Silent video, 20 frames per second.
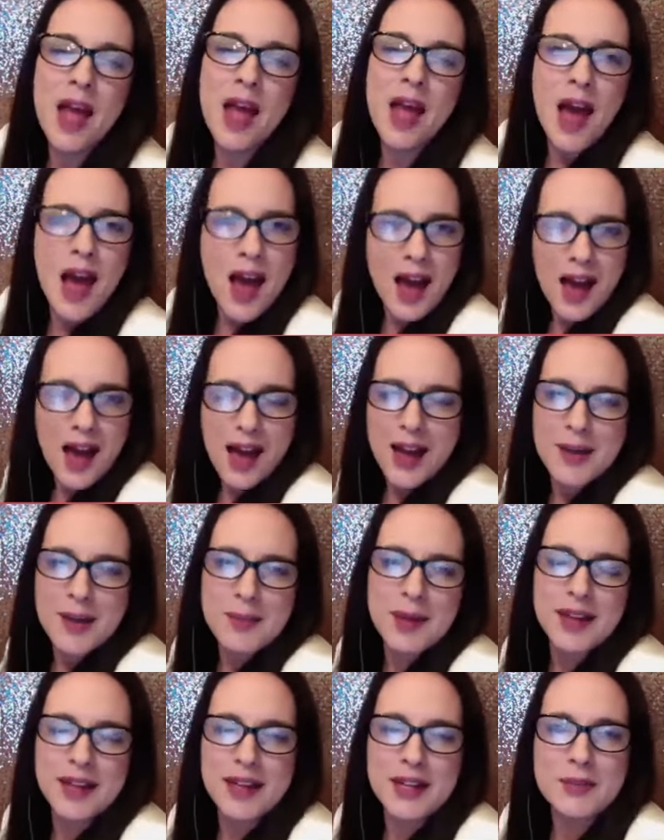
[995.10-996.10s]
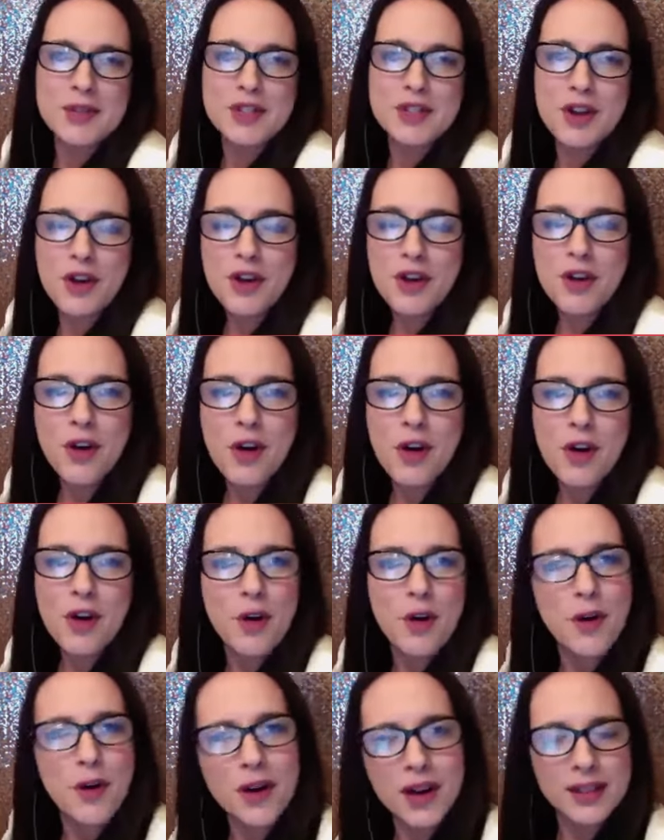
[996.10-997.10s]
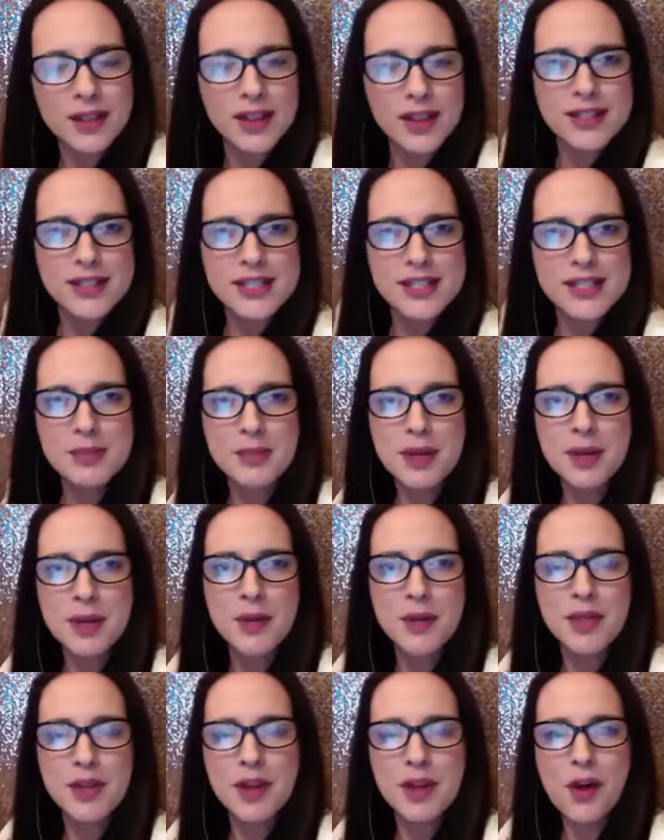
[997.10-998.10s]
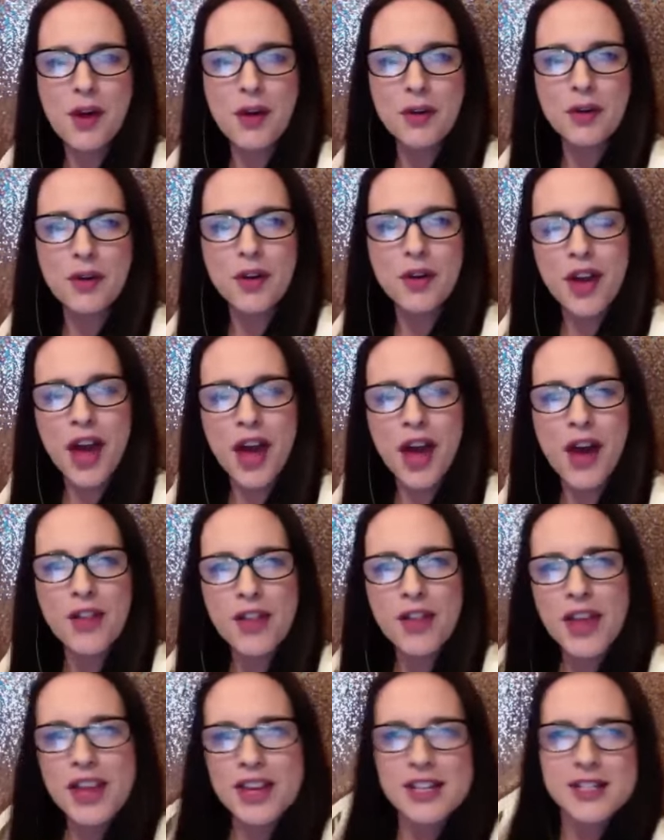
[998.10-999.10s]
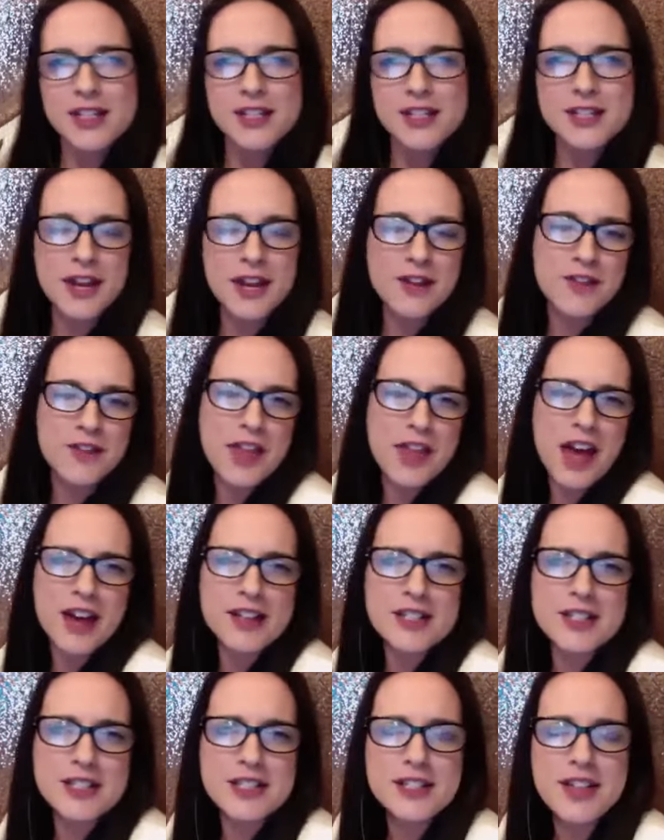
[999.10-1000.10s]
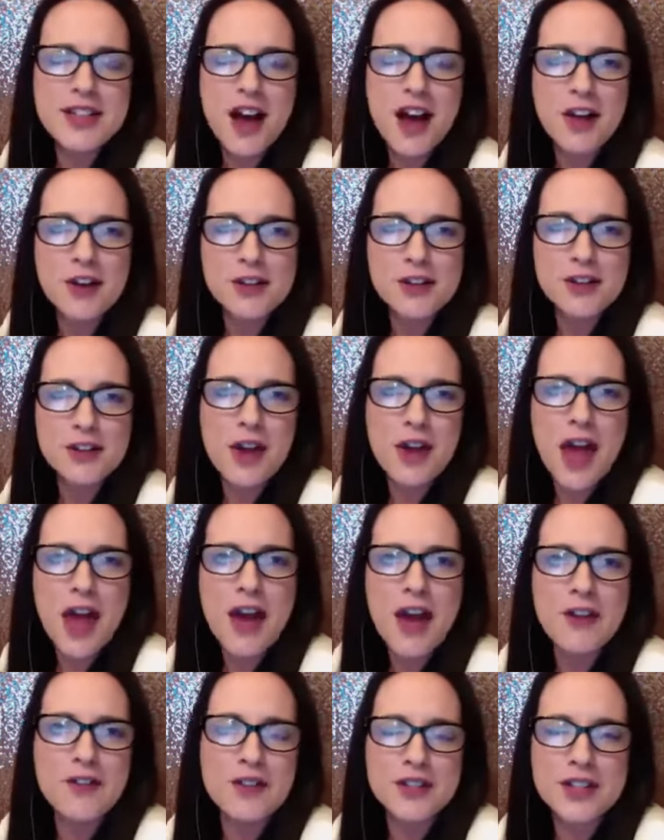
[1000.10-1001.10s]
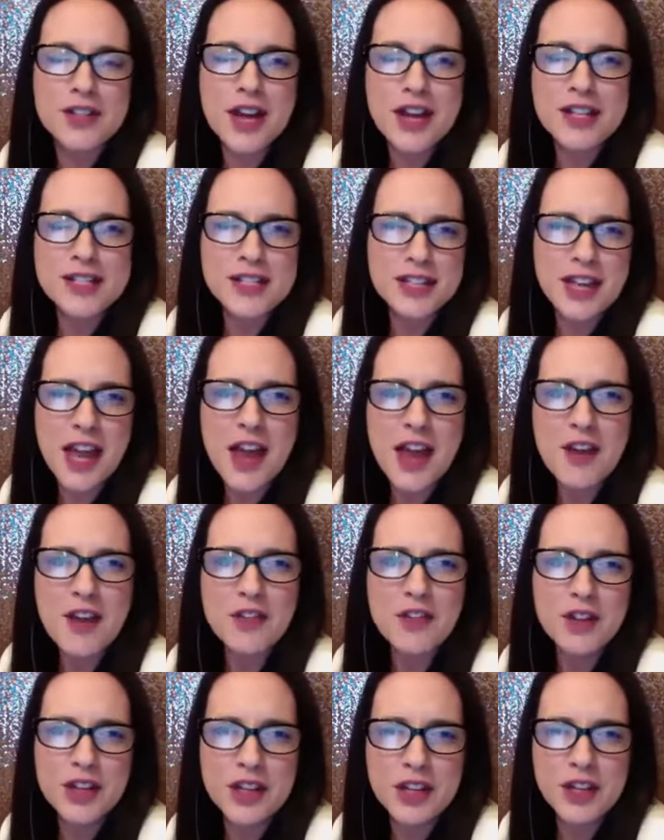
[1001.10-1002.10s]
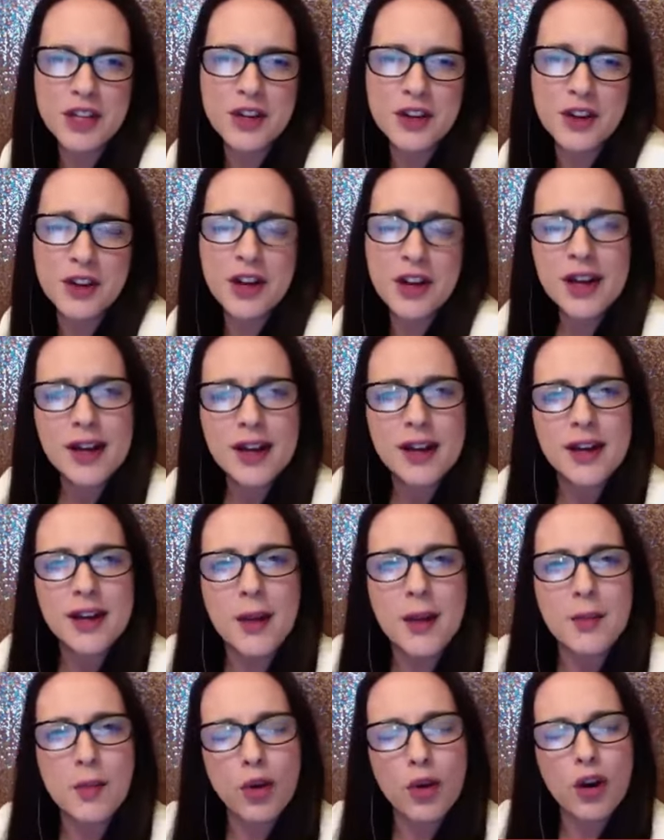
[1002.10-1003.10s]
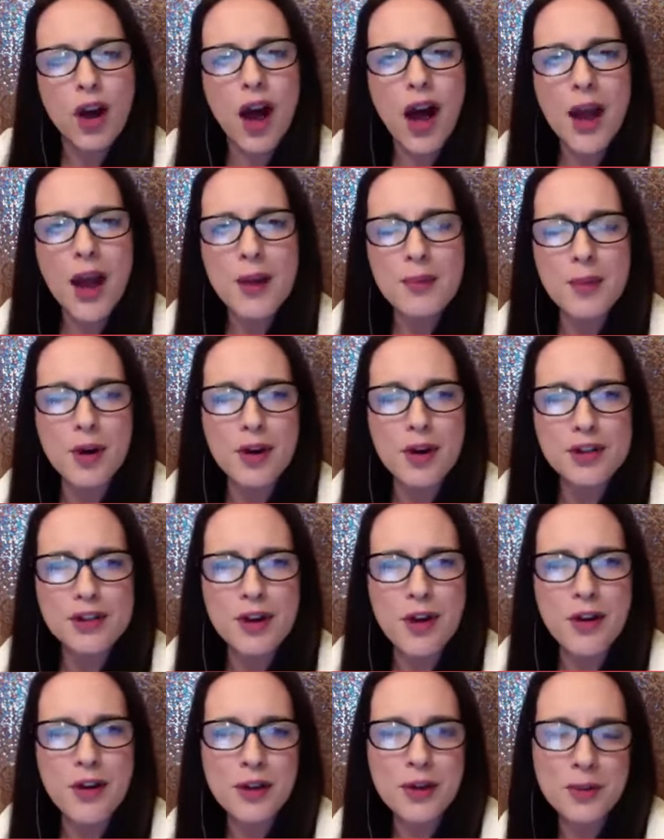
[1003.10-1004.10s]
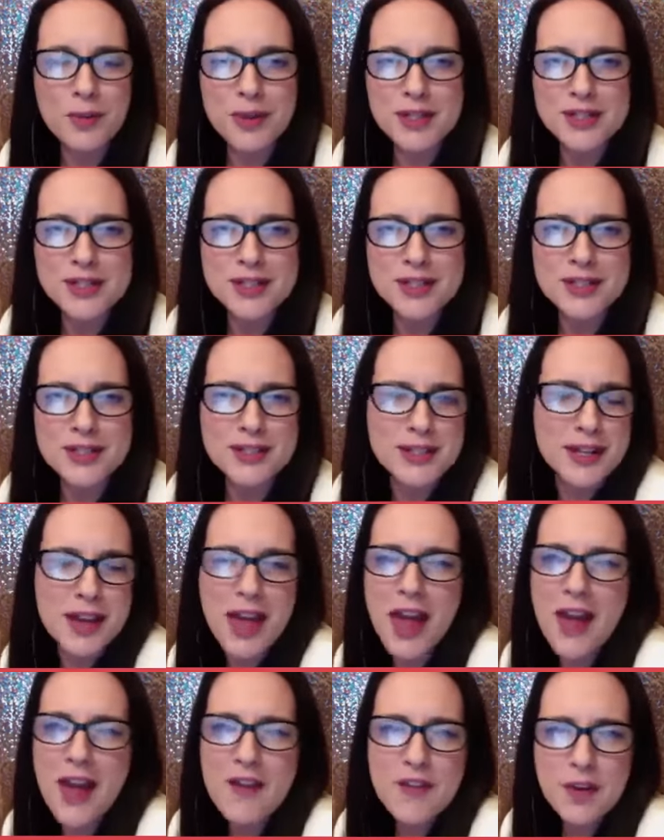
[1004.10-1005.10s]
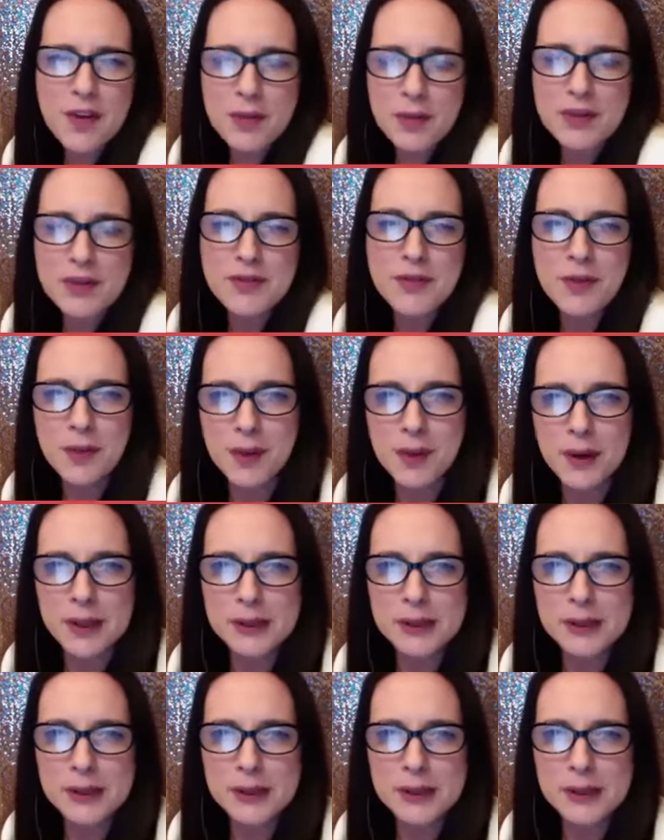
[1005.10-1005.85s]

Hi, my name's Cheryl Coco, and I'd like to speak with the owner on how they can save thousands of dollars on advertising every year and get more eyeballs on their business than ever before.